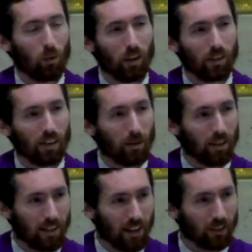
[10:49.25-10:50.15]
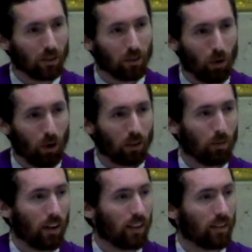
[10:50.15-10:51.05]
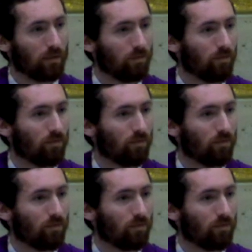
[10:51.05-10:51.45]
And what is the desert marked by?